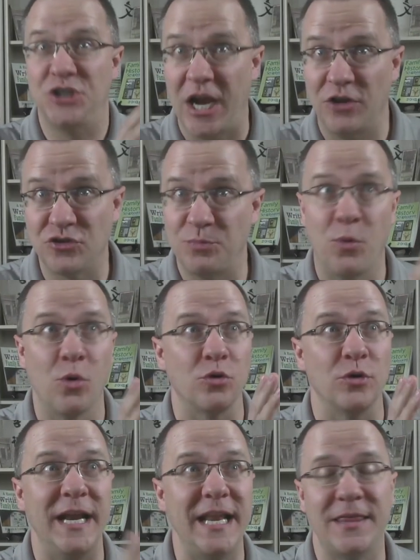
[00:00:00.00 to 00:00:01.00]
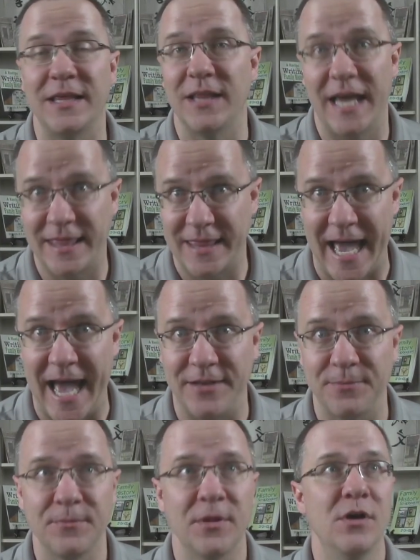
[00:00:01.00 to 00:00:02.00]
child support or anything like
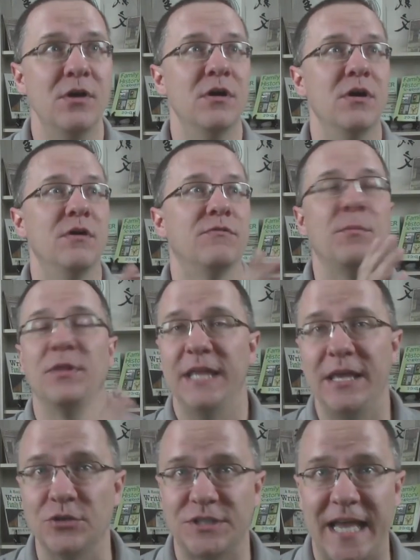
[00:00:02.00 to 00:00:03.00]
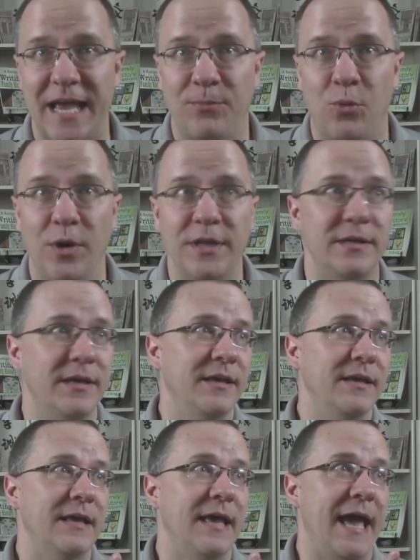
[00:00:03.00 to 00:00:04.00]
that, from a legal standpoint,
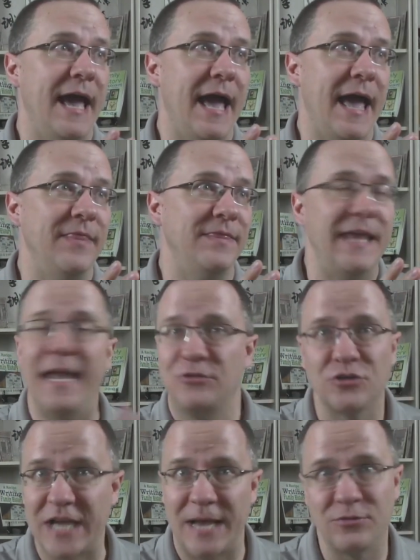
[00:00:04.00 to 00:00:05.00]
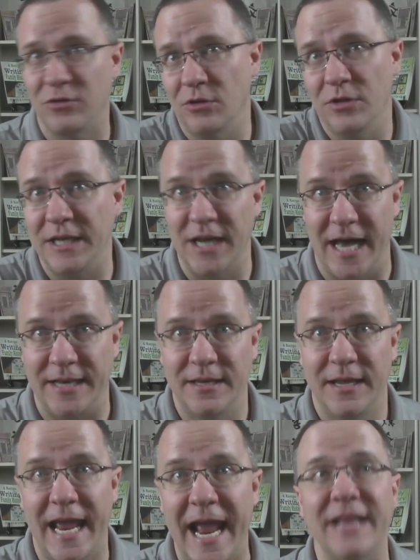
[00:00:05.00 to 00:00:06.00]
the answer is absolutely not.
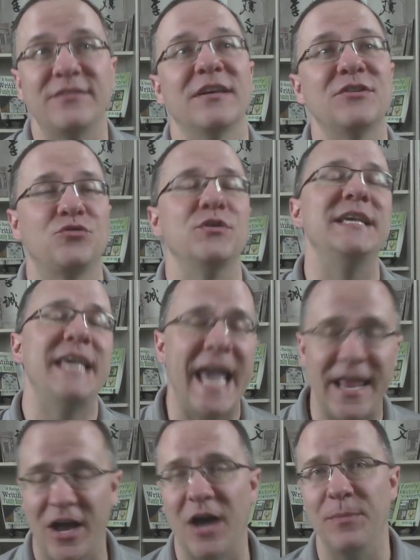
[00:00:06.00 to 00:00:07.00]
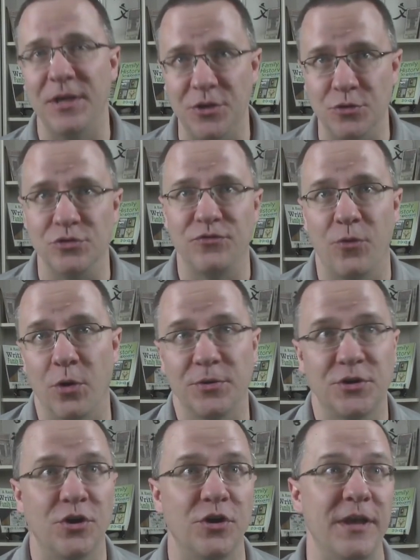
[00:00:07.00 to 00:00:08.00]
Ancestry cannot be used for
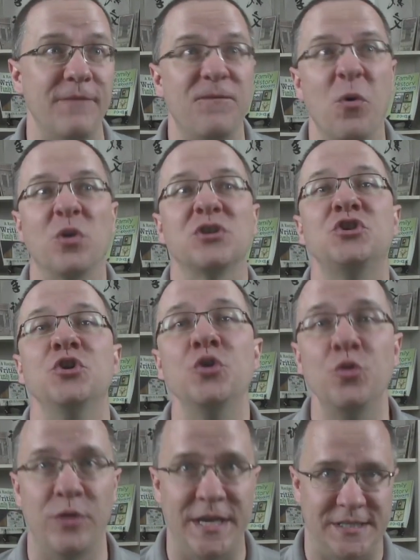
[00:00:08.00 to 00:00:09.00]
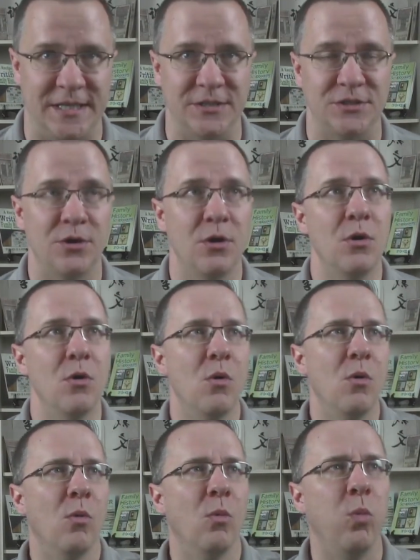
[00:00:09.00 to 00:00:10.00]
paternity for two reasons.
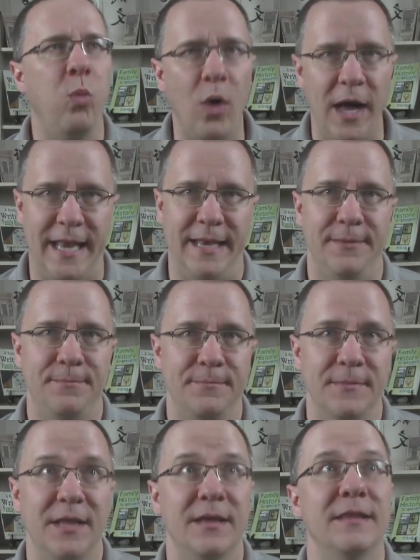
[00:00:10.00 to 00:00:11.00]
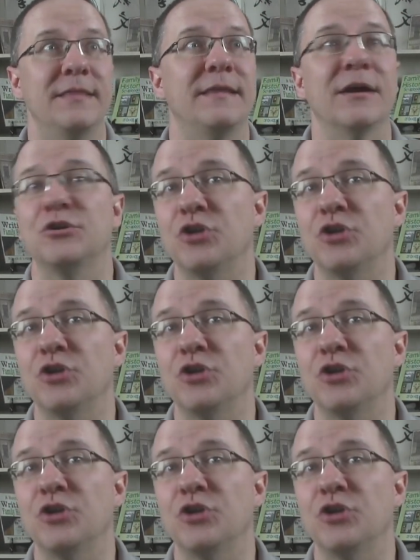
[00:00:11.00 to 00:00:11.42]
One, their